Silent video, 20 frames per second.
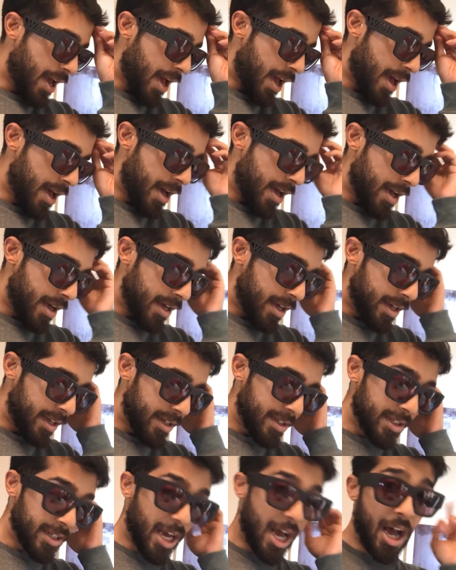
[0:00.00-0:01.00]

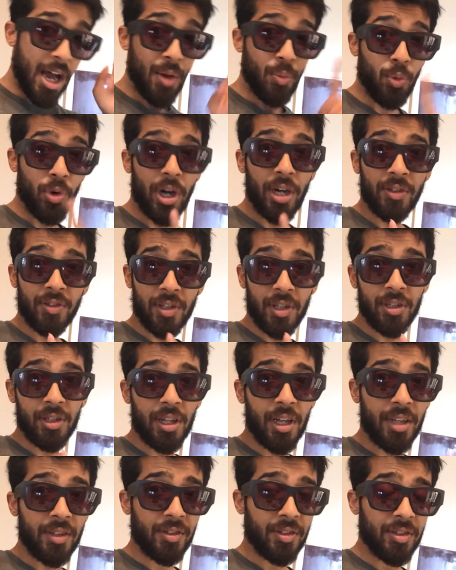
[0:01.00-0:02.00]
and I'm wearing
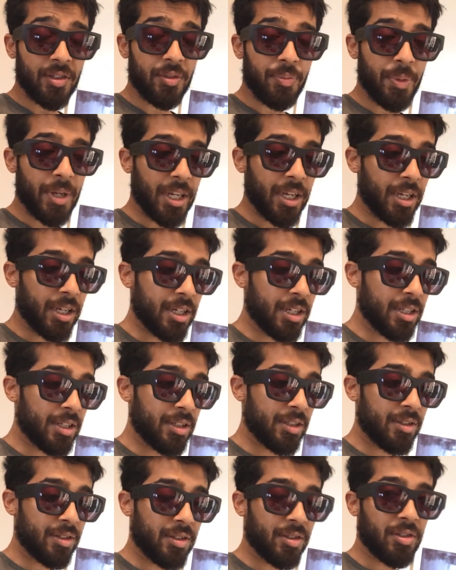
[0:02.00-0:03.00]
sunglasses
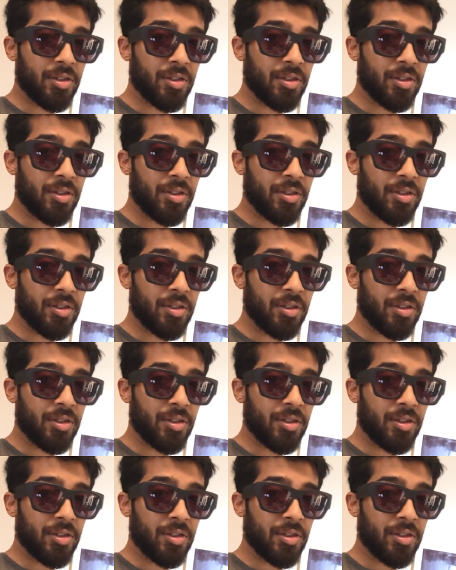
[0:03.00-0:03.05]
because